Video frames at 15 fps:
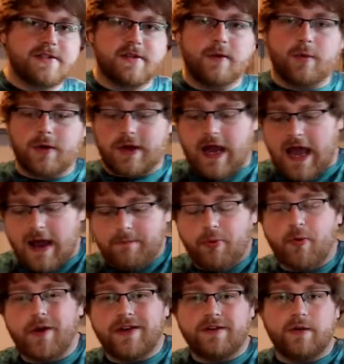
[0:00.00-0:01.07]
So we're gonna add
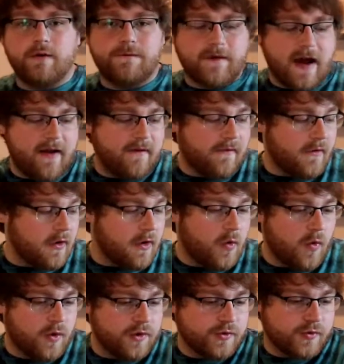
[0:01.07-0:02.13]
0.25 of our
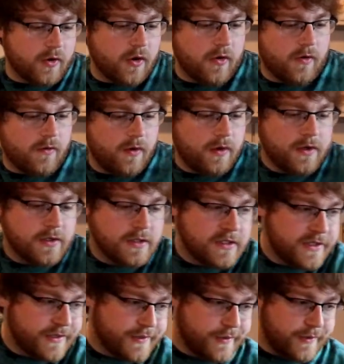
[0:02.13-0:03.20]
Cointreau
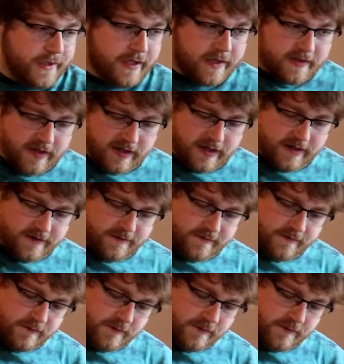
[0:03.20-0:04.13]
to the tin.